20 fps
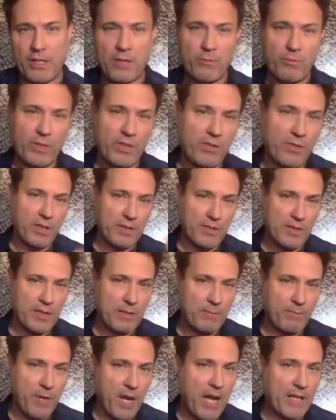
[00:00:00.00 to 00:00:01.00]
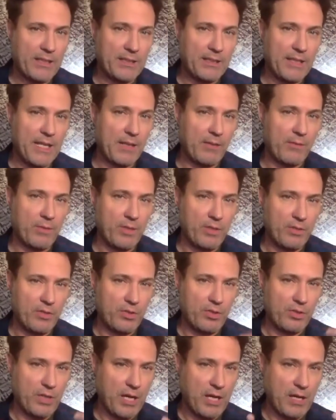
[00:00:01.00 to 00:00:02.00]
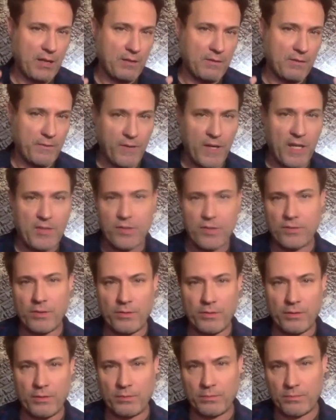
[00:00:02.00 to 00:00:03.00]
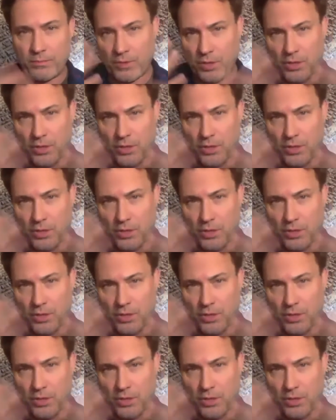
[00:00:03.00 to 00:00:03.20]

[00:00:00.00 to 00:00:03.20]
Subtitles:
And when you see body language and facial